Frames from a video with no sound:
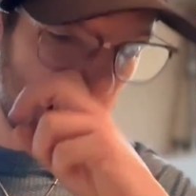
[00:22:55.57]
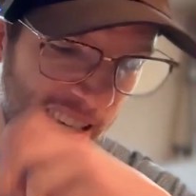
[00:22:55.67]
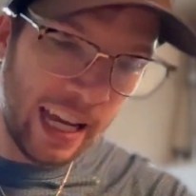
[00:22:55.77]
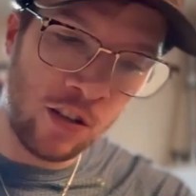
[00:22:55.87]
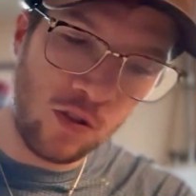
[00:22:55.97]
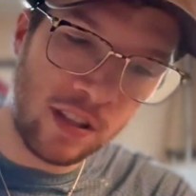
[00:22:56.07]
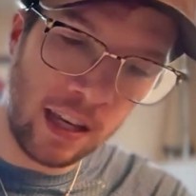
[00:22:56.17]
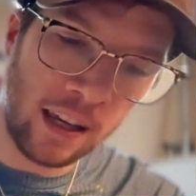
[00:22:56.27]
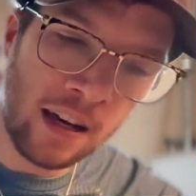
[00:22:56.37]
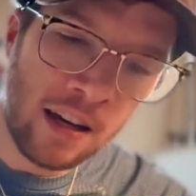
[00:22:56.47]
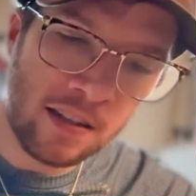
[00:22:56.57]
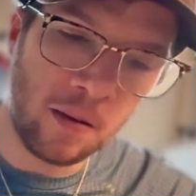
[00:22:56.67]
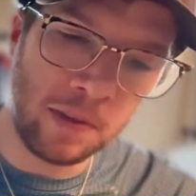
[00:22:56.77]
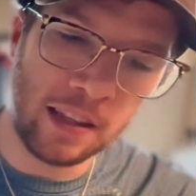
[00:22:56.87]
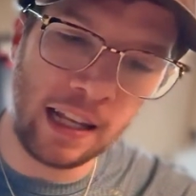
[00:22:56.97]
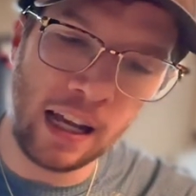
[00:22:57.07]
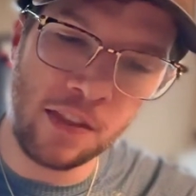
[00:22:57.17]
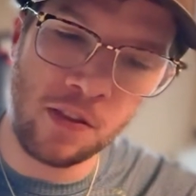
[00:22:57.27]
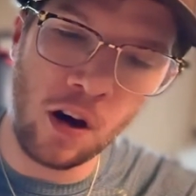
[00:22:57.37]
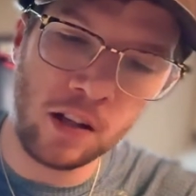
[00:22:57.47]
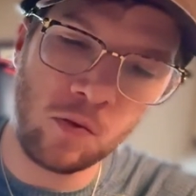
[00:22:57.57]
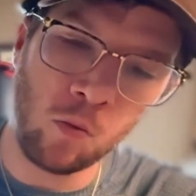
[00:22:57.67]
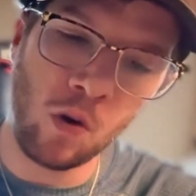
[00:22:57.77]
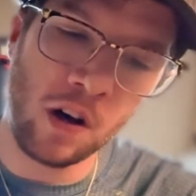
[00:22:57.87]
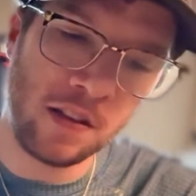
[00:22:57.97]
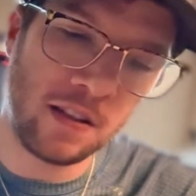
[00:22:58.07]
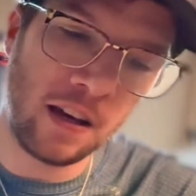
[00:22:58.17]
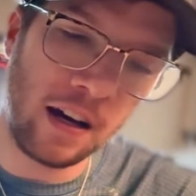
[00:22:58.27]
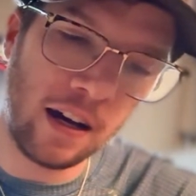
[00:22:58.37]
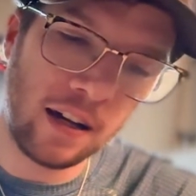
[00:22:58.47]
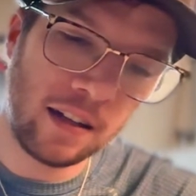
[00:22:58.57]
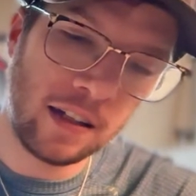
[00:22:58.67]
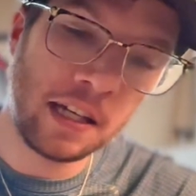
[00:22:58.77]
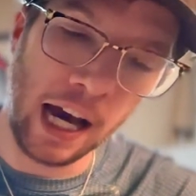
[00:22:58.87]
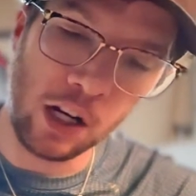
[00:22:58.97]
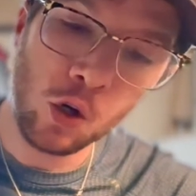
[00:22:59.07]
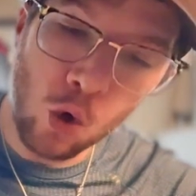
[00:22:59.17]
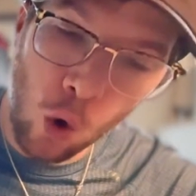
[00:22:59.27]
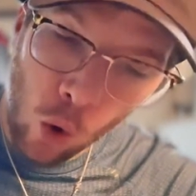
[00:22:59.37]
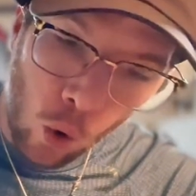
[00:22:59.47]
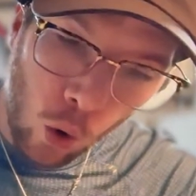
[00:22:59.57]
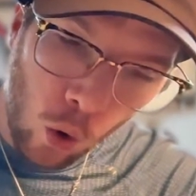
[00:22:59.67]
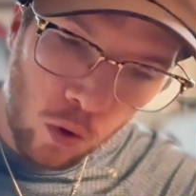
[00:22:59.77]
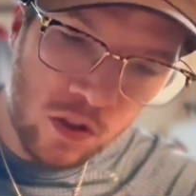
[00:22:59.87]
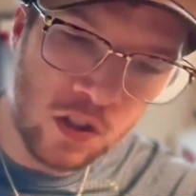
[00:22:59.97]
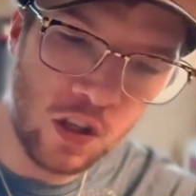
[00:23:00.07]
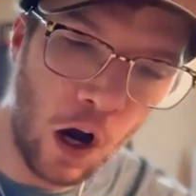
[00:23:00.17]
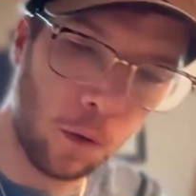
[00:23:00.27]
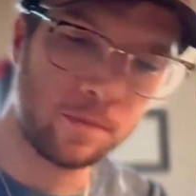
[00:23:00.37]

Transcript: interesting, something that I thought was kind of cool. So